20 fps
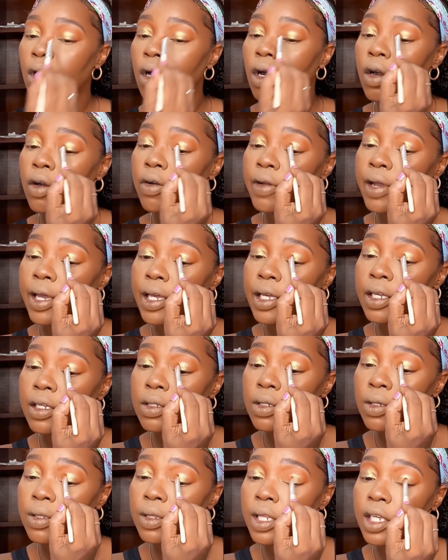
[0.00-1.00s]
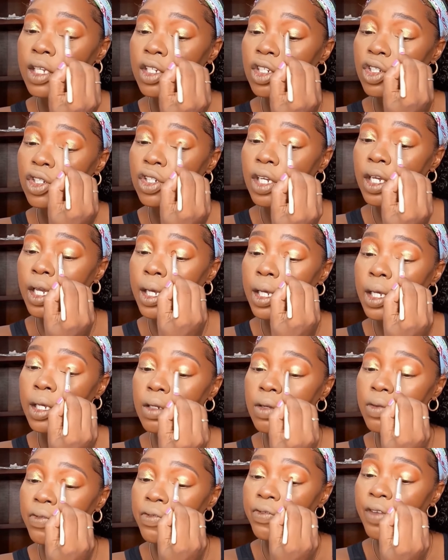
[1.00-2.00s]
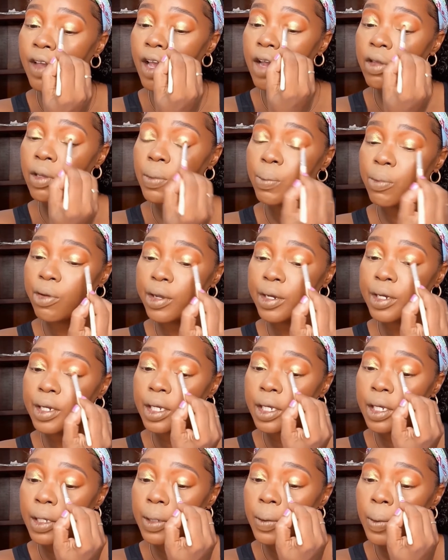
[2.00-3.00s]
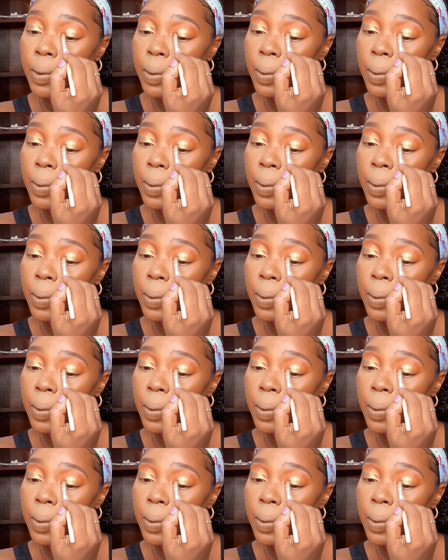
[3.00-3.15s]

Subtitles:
Alright, so this shade, very pretty.